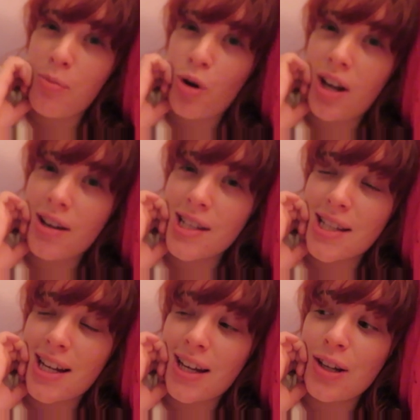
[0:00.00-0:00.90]
morning because
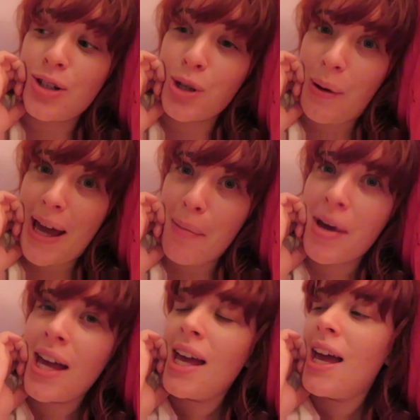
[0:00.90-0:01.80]
it's like 2 a.m.
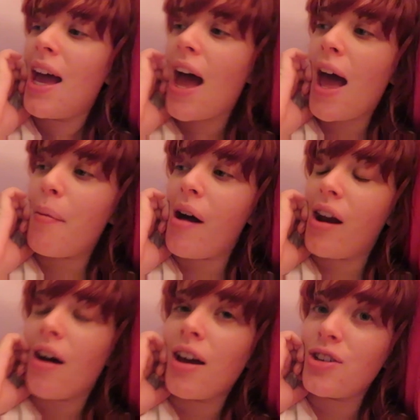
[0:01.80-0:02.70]

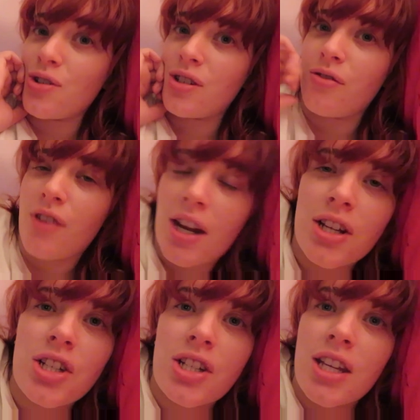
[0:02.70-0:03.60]
And I just
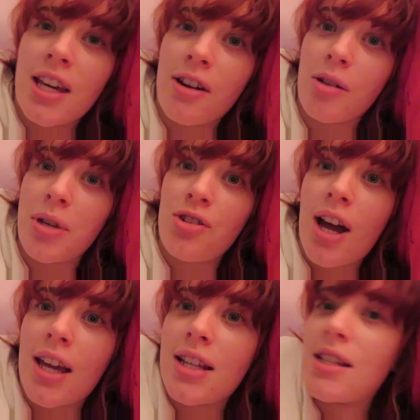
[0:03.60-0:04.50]
finished Here Be
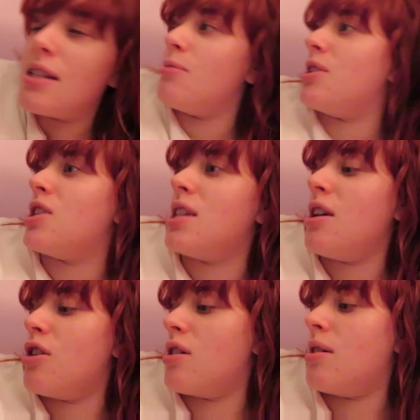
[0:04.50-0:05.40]
Dragons, which is
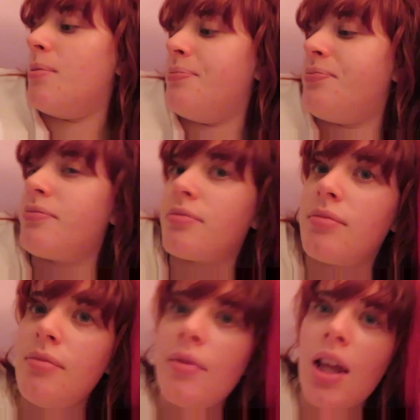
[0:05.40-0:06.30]
here.
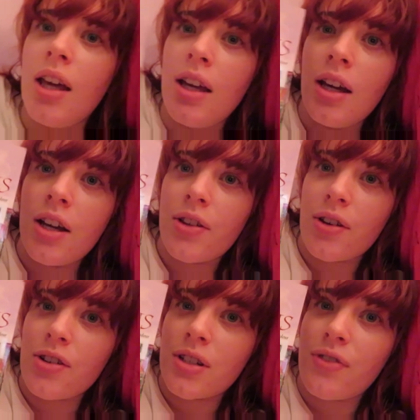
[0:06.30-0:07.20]
So
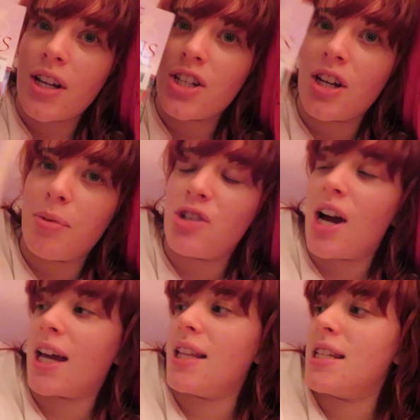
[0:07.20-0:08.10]
I just finished Here Be
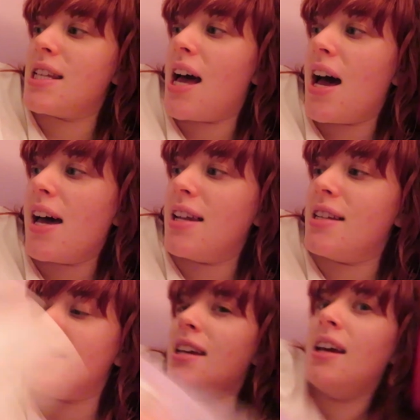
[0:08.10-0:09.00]
Dragons
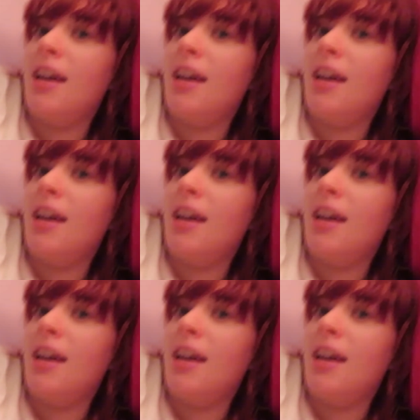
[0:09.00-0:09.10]
and